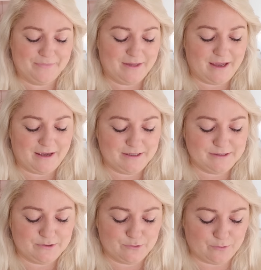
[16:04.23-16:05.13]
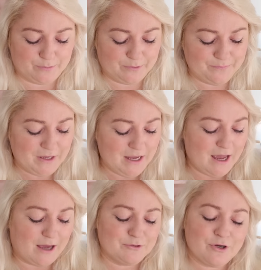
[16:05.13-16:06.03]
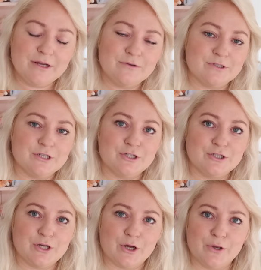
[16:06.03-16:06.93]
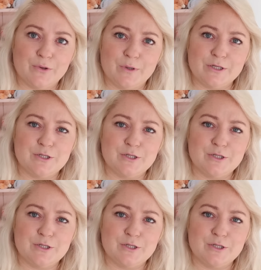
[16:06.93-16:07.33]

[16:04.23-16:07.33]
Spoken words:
Yeah, he's adorable. I'm trying not to show